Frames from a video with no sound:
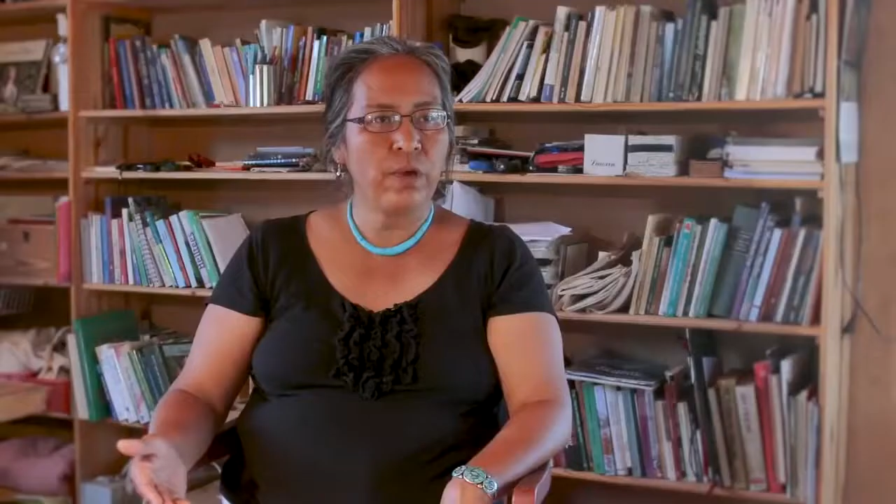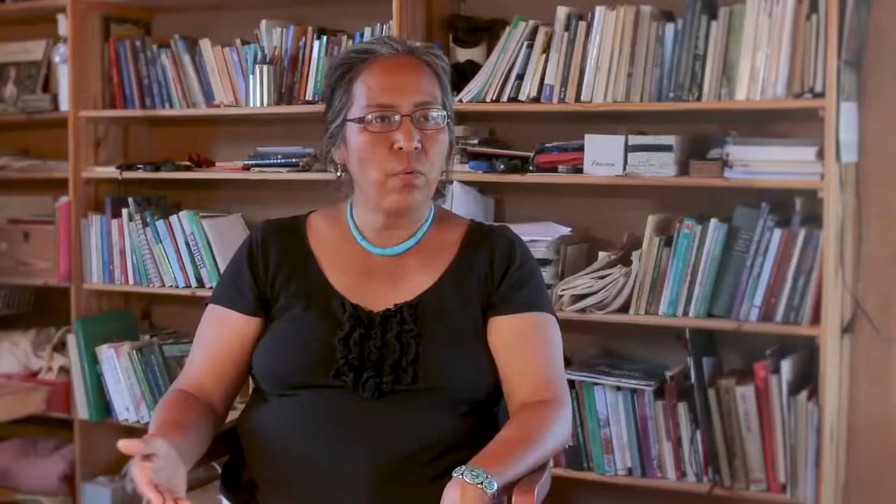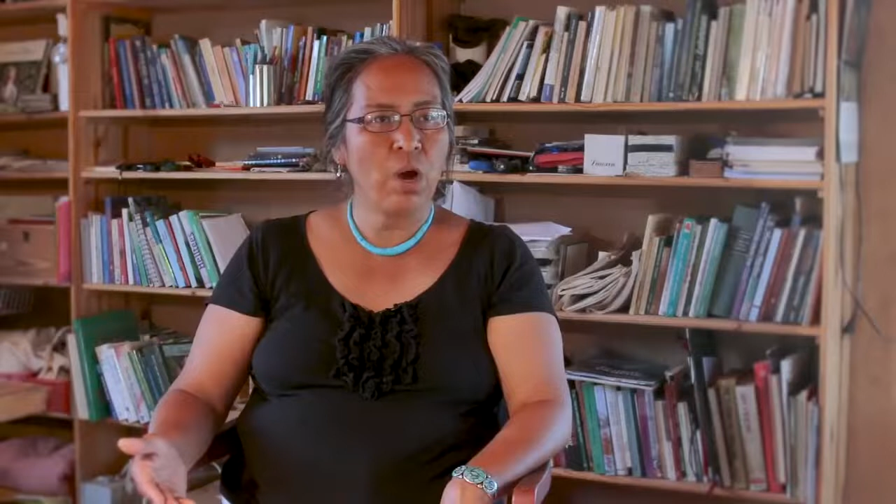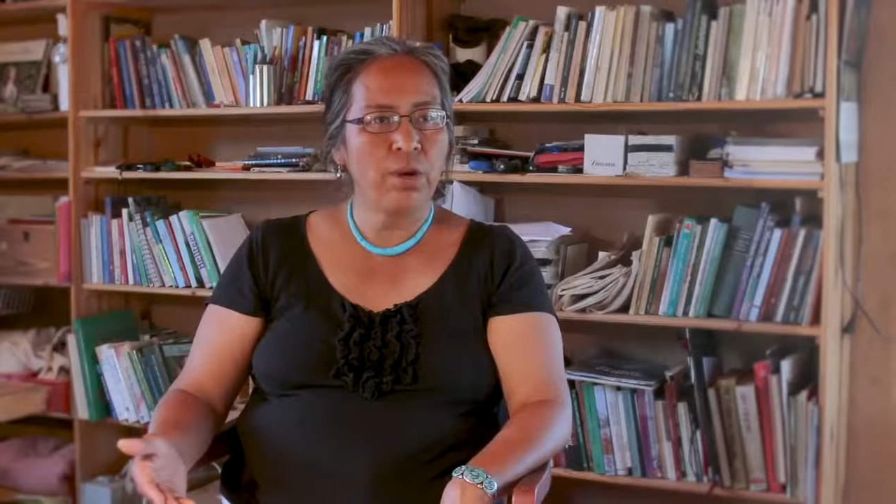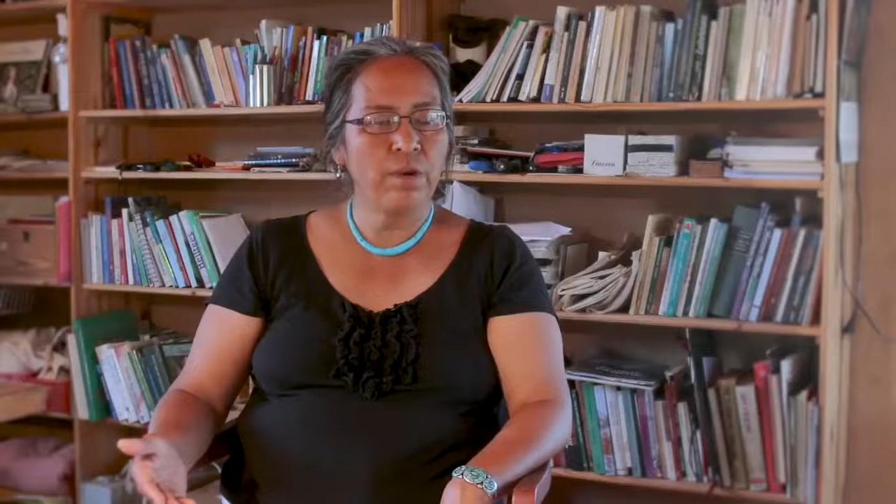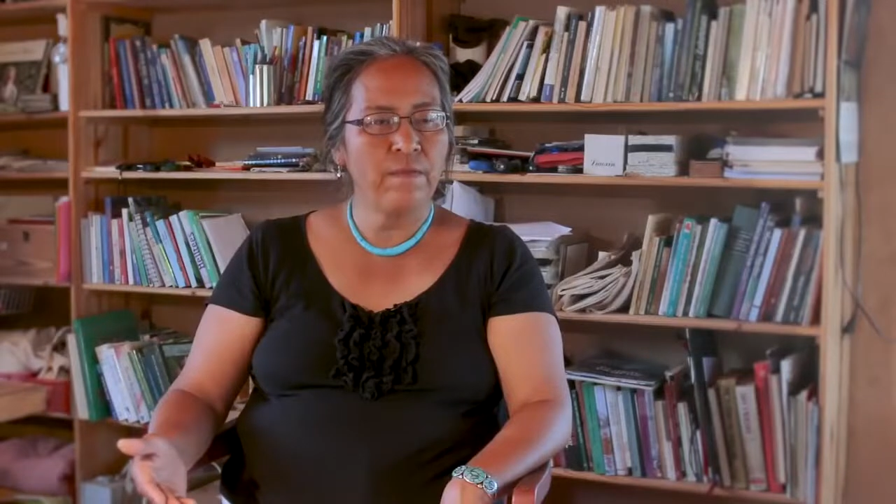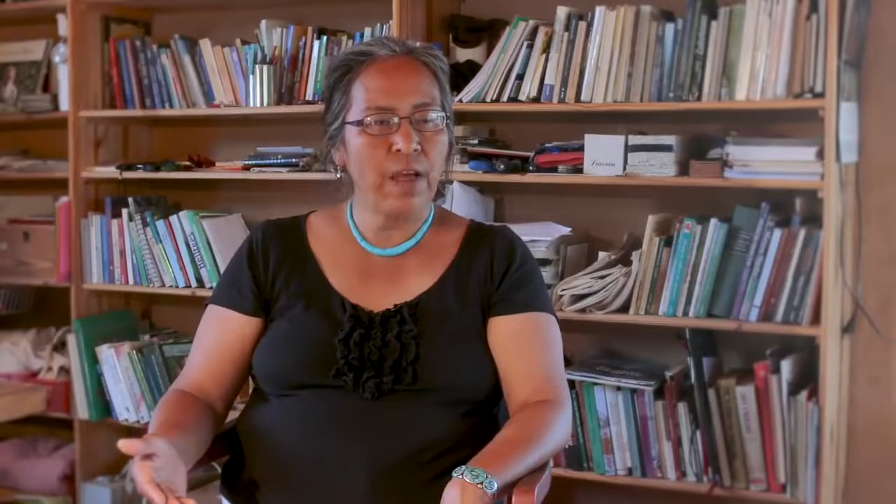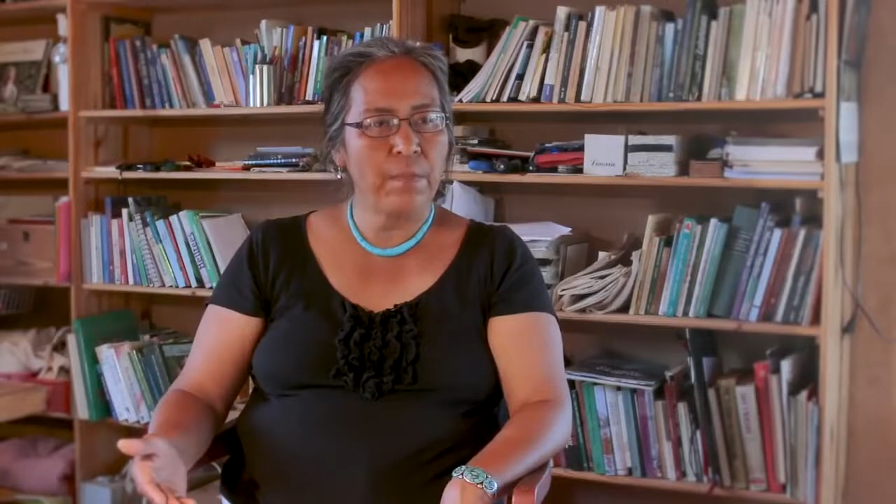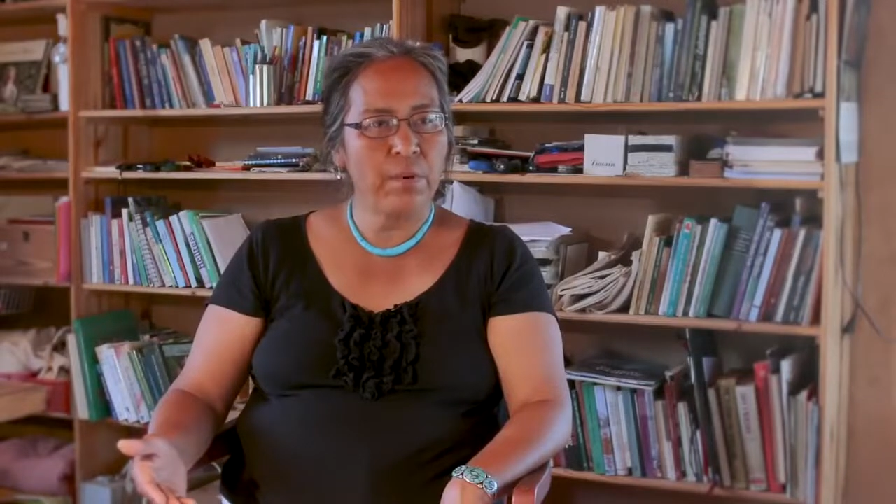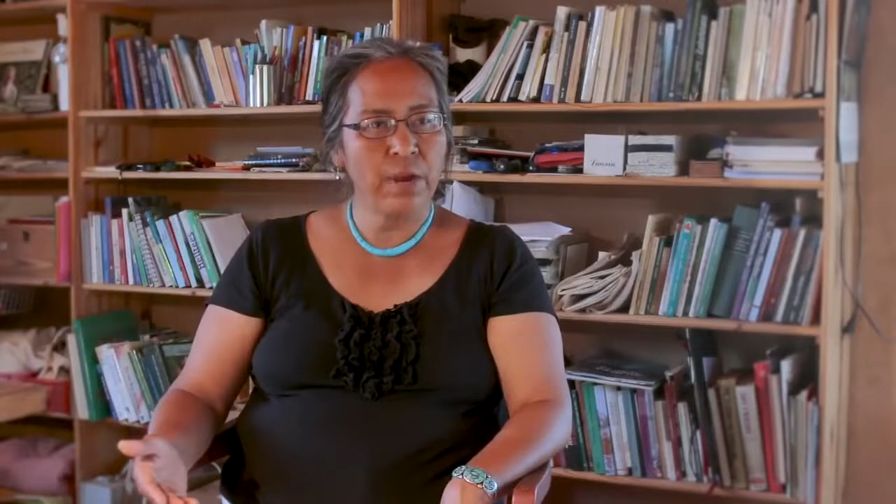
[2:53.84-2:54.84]
water
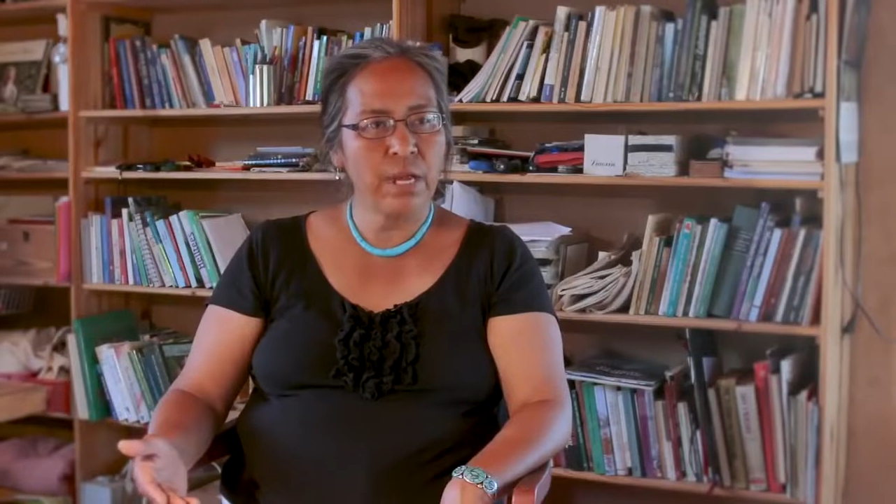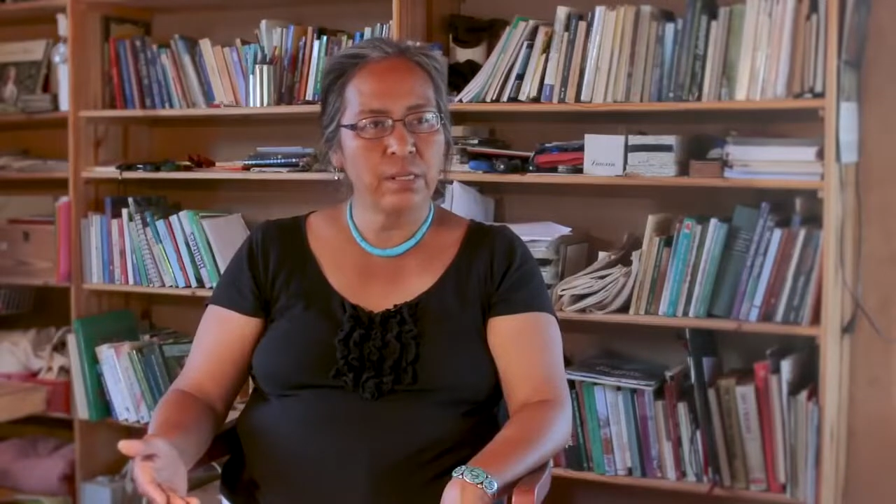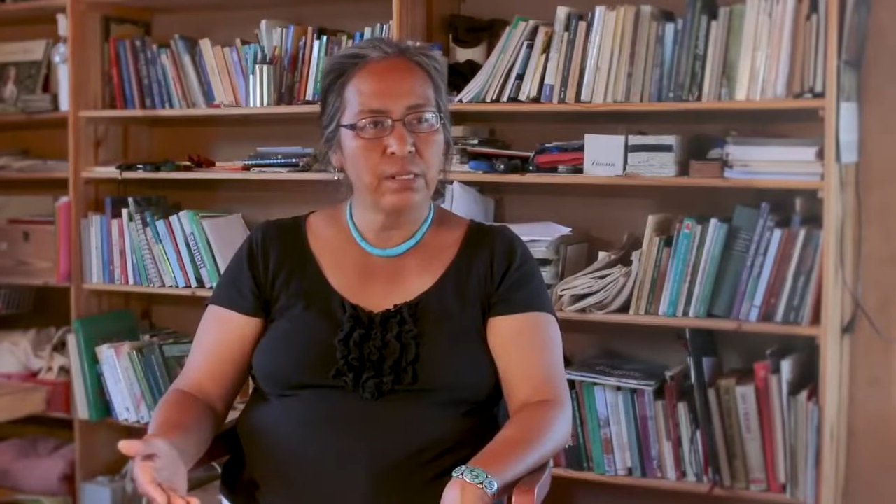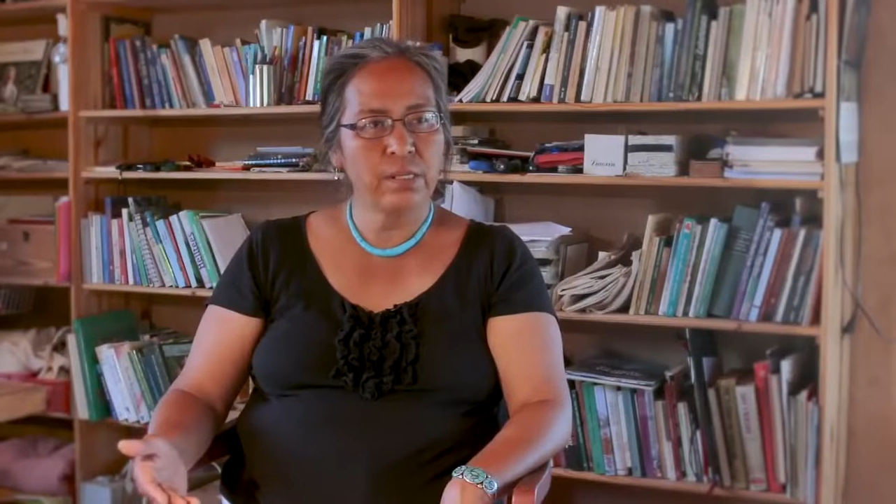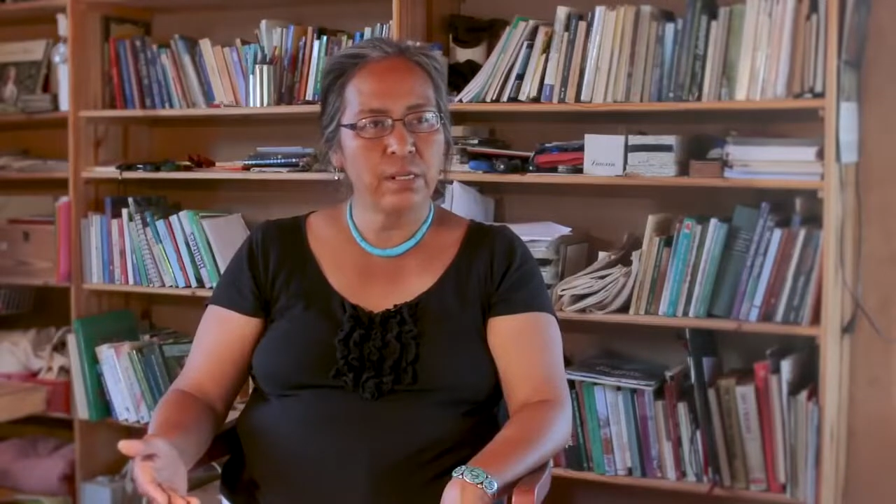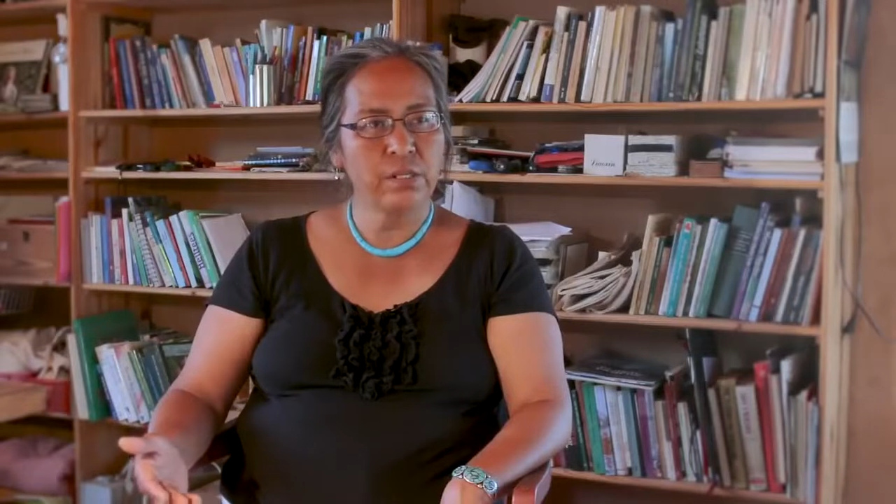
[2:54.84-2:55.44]
evaporates,